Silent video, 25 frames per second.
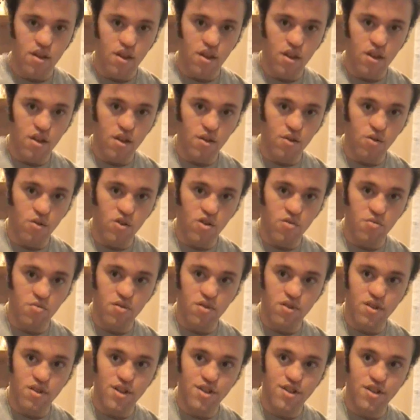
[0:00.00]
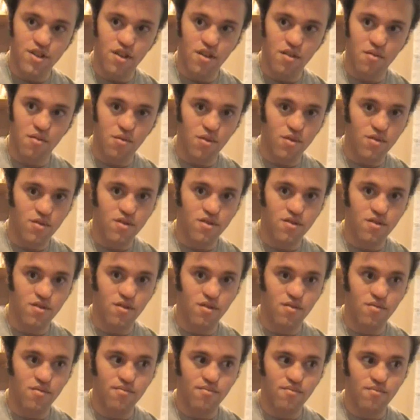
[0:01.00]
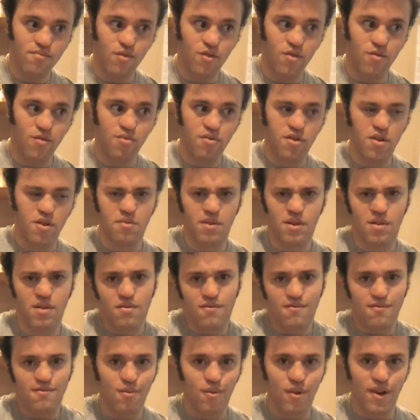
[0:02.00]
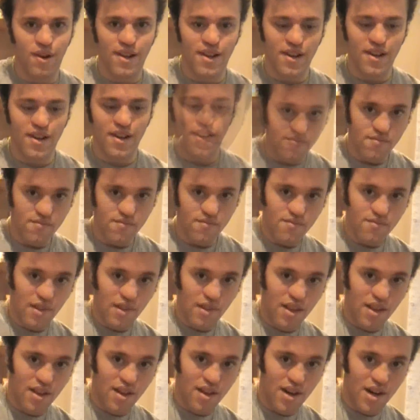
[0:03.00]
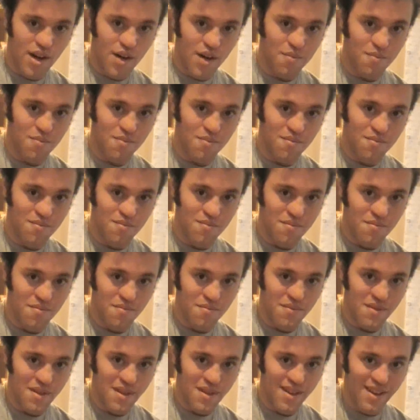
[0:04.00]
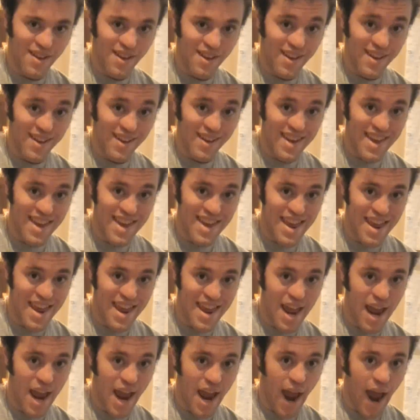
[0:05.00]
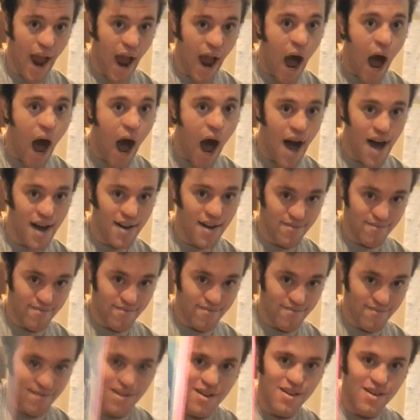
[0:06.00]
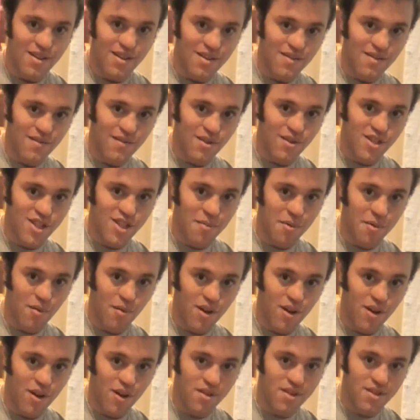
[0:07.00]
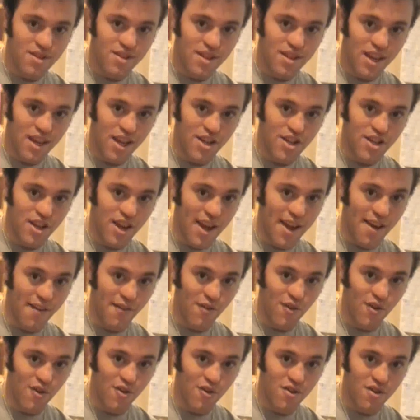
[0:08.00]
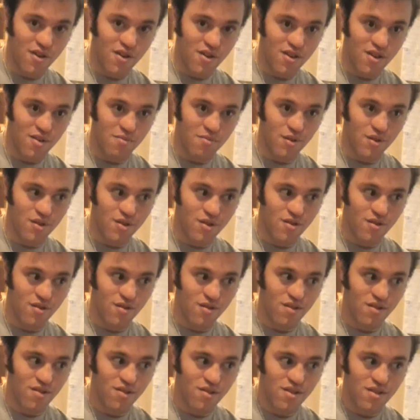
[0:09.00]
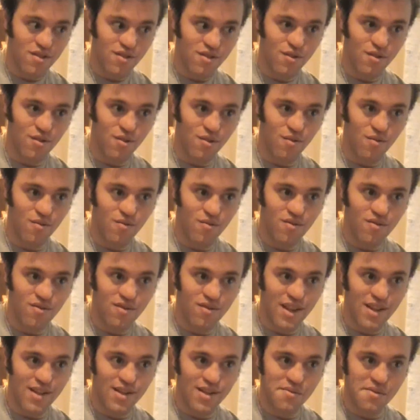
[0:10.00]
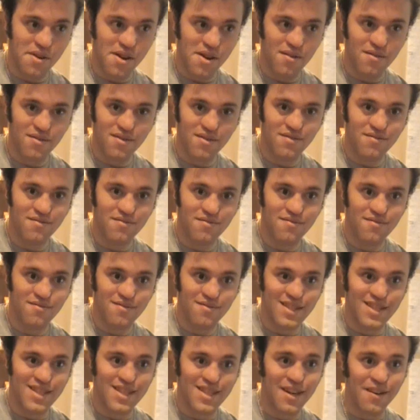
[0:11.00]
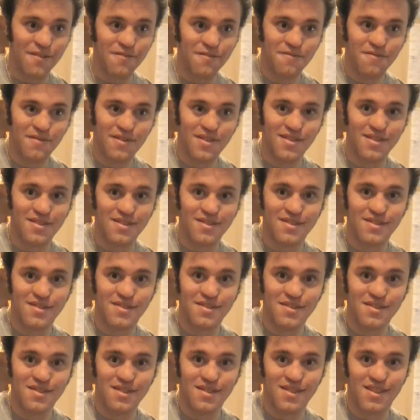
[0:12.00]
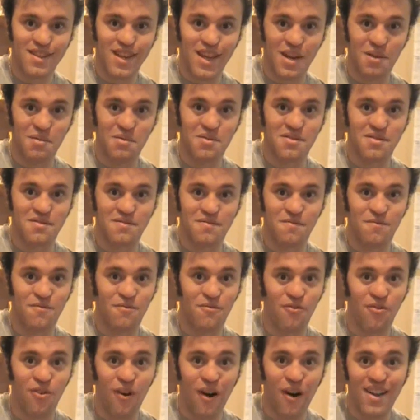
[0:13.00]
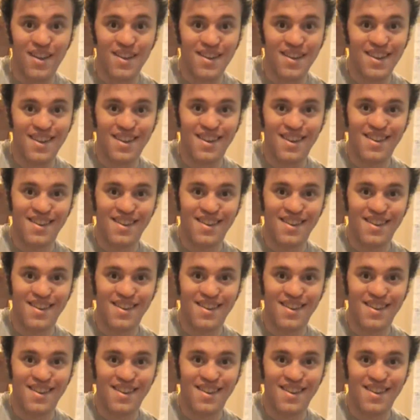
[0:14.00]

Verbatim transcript: Adorable, touching musical, off-Broadway, why not? Yeah. First time I went up on stage after a musical to dance around and stuff, because it was fun,